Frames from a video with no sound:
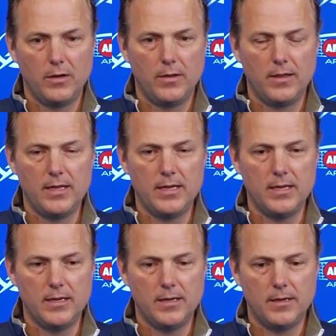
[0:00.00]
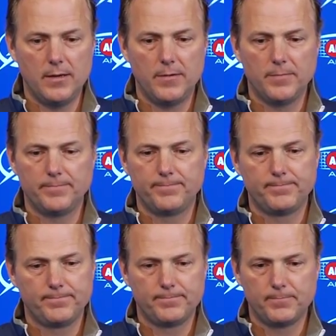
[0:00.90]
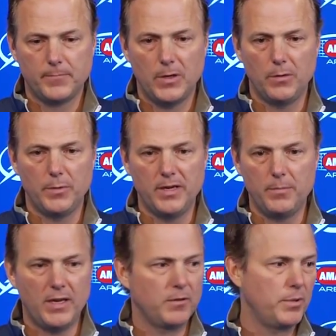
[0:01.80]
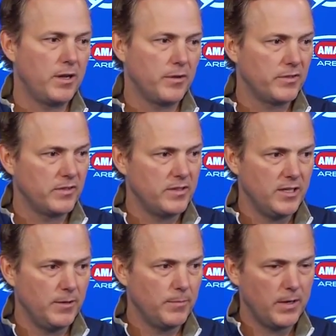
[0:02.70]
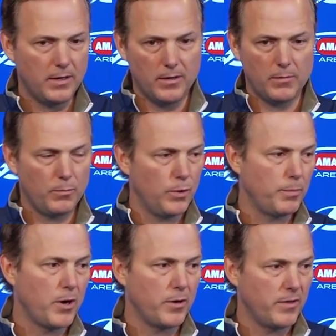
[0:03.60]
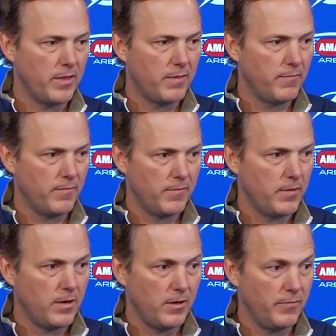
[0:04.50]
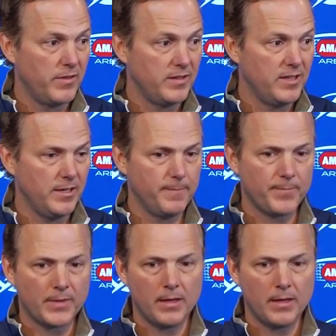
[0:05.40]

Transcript: we didn't make the playoffs as a team, and we're part of the team.